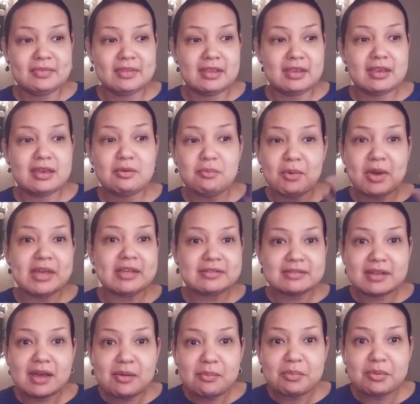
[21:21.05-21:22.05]
he
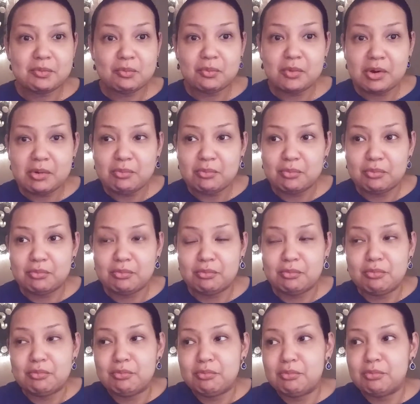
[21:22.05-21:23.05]
wakes up in what
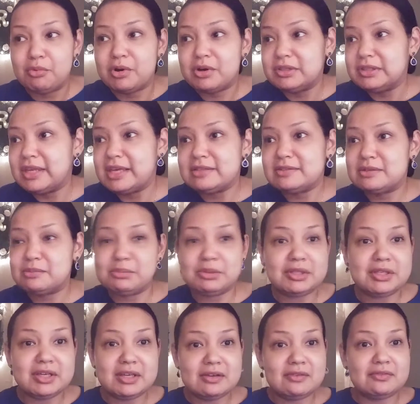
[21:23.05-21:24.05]
we're led to
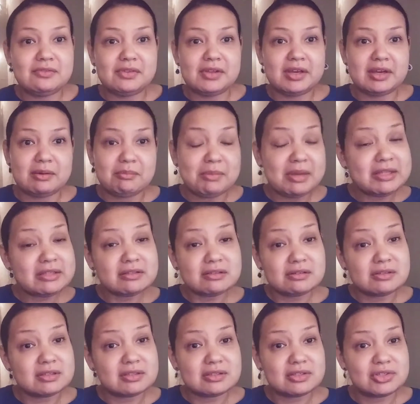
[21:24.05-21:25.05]
believe like a
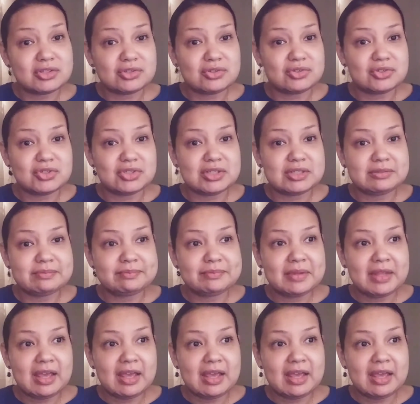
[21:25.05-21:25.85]
mental institution,